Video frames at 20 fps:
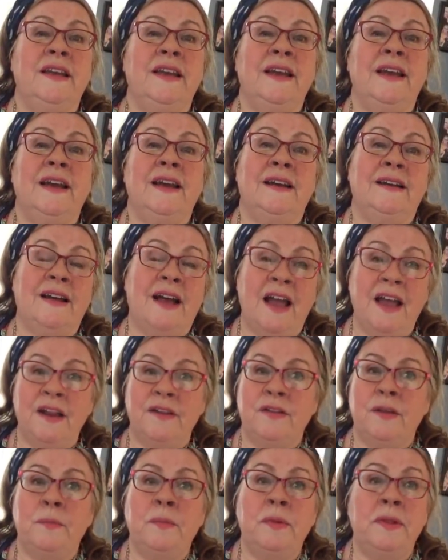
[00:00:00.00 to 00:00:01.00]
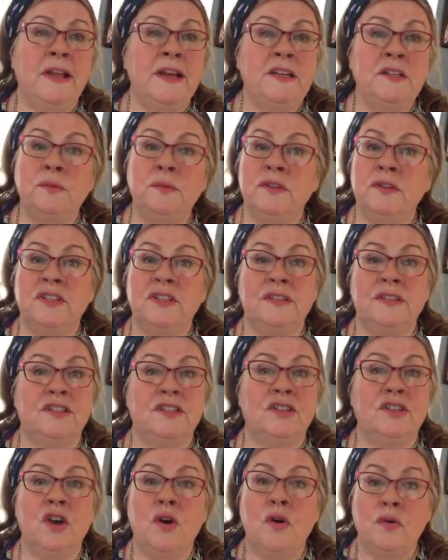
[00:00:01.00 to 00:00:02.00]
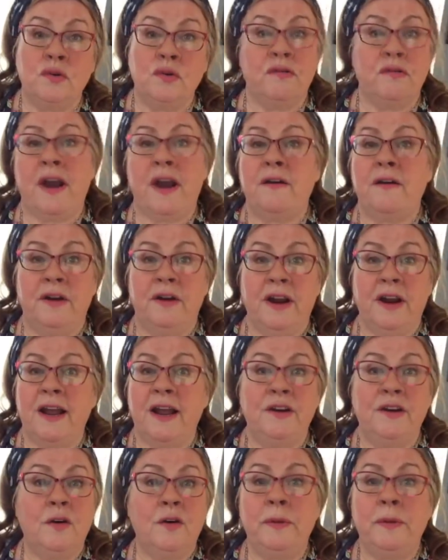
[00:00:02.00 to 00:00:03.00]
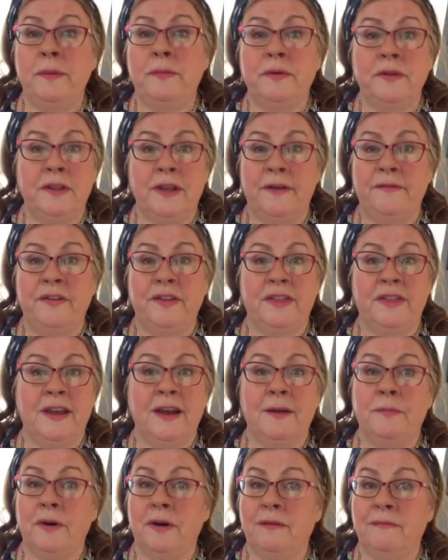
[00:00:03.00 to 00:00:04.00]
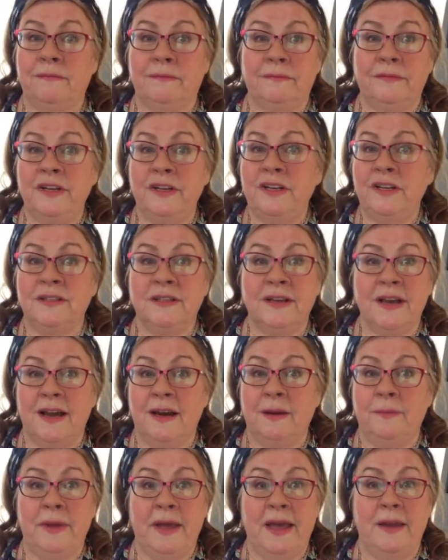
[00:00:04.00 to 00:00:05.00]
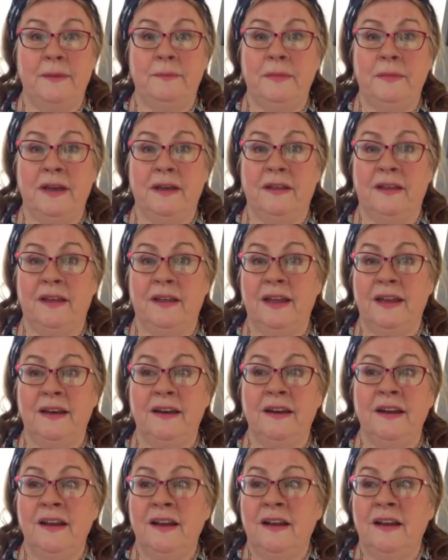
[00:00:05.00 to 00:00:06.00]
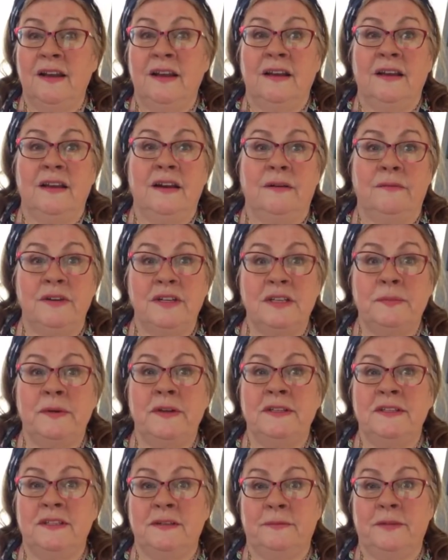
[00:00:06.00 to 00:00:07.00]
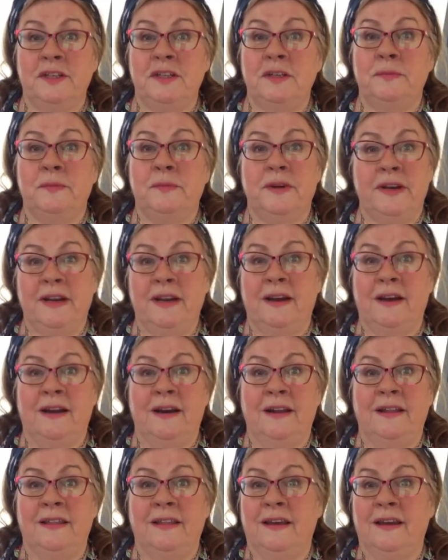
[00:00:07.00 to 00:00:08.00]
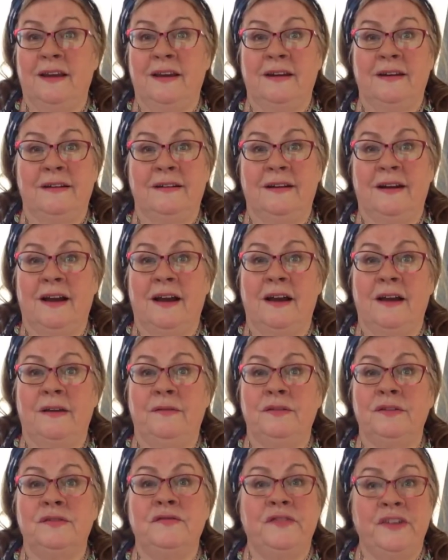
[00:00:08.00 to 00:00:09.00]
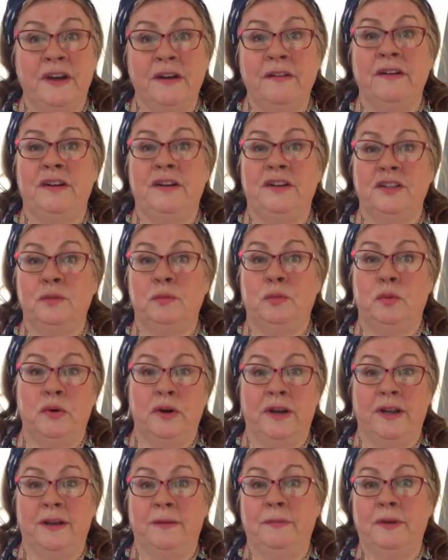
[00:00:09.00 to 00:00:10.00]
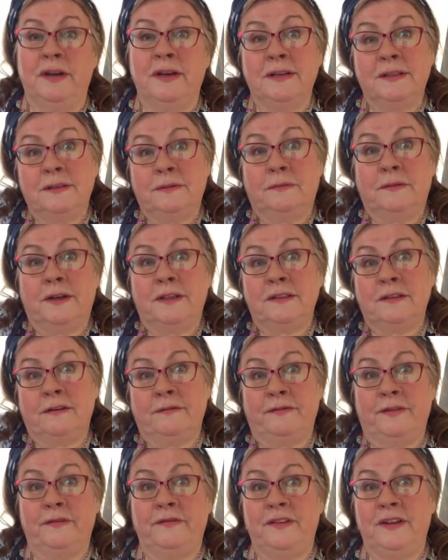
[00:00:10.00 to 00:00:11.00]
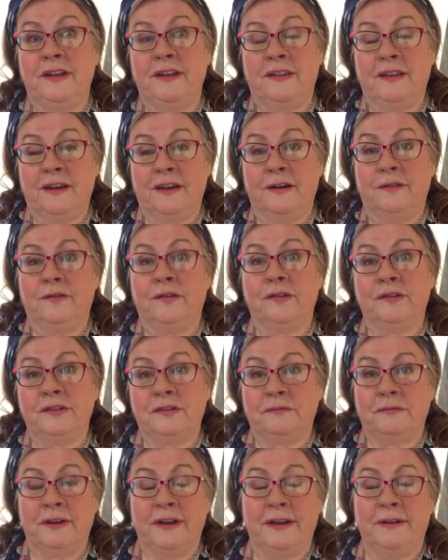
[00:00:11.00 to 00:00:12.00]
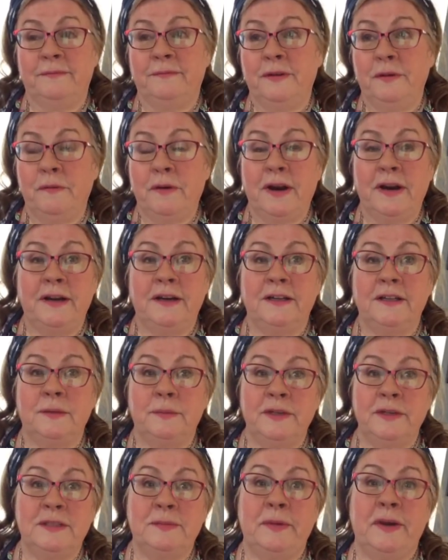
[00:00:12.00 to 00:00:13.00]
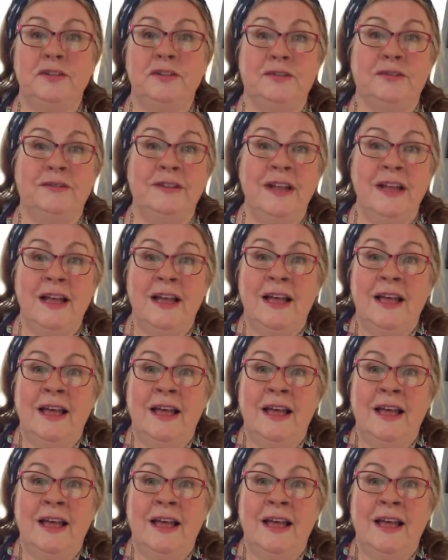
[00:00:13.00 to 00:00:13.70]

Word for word: Yeah, I, the place was so crowded. I know people love it there, but we just got a bad meal. And, you know, we spent so much money on it that it was very disappointing because it was our fiftieth anniversary and we wanted it to be special.